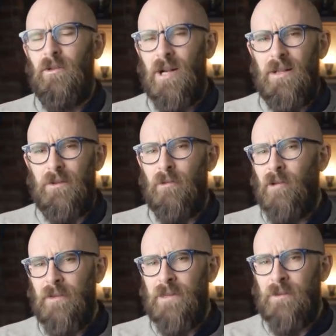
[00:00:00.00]
Well,
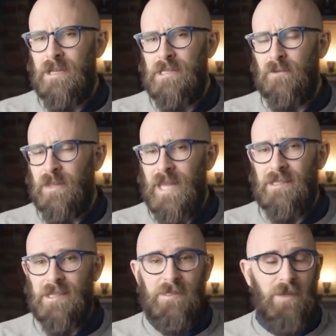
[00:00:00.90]
whatever the reason for
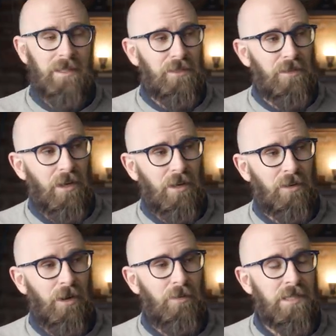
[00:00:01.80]
that is, whether you can't
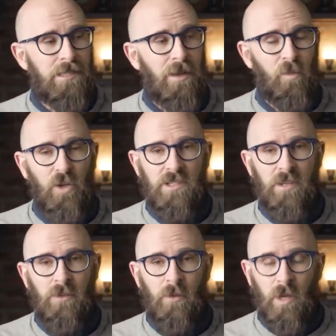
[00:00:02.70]
grow one, don't want to
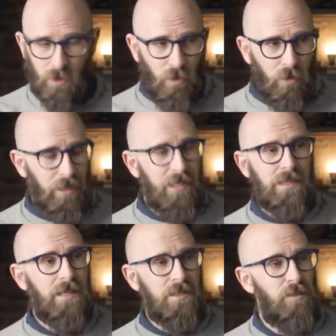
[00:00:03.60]
grow one, or
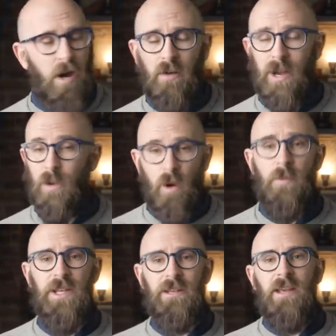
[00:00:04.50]
indeed you are a
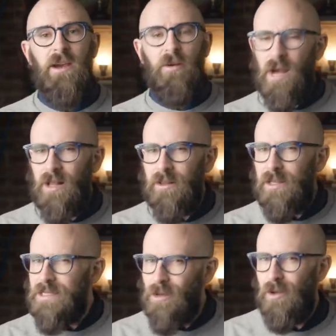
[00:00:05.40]
woman, well,
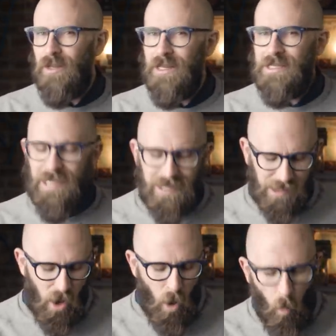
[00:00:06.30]
it's the holiday
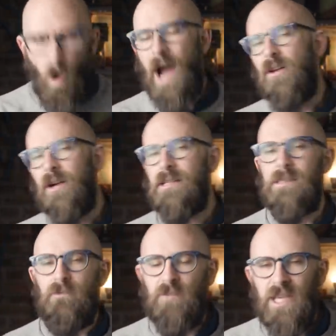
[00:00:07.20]
season. Why not get
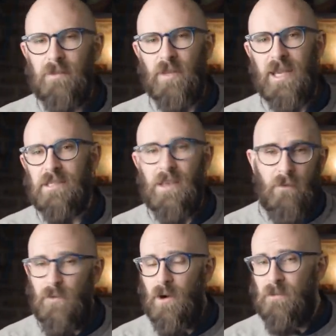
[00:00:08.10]
some Beardblaze
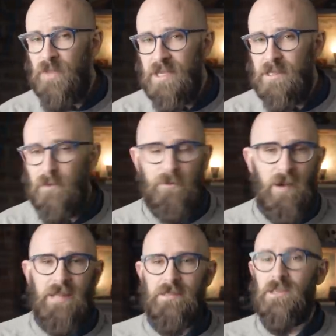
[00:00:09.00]
for a bearded
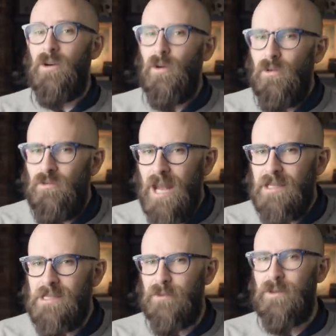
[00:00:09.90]
friend or
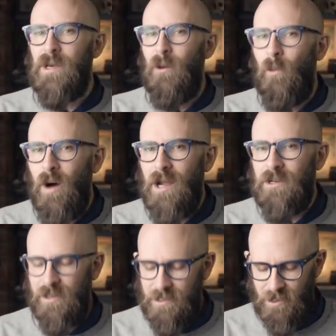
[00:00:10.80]
relative? Why
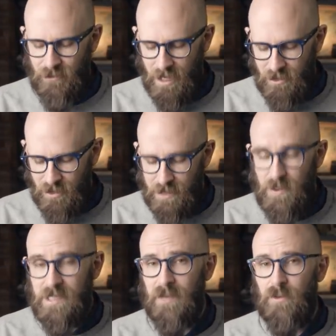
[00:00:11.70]
not? It's a great
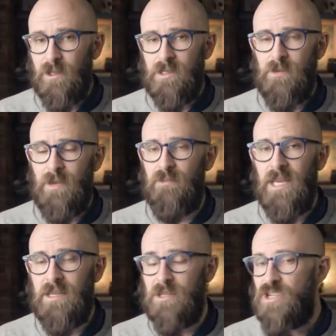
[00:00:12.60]
Christmas gift. We also make
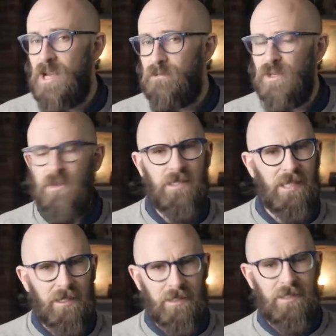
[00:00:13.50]
beard shampoos
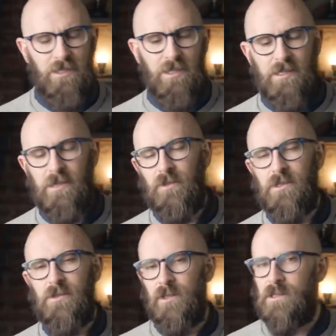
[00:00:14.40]
and conditioners and all
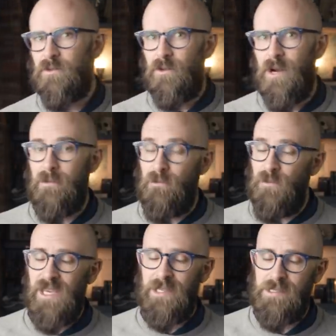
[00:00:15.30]
sorts of great
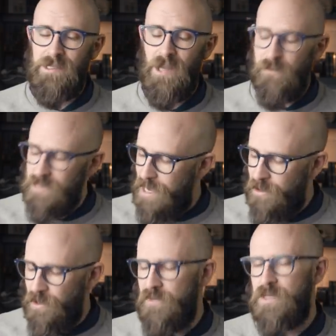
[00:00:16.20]
beard stuff. So
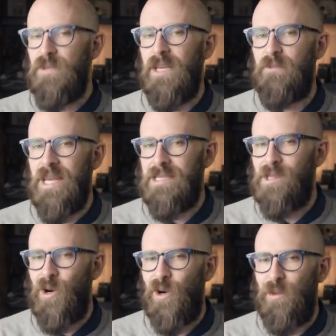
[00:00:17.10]
head on over to
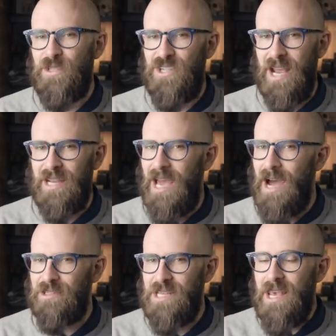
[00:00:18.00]
beardblaze.com, check it
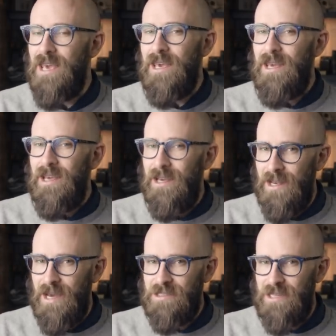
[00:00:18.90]
out.
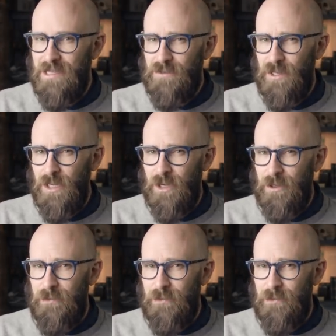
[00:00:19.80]
And now today's video.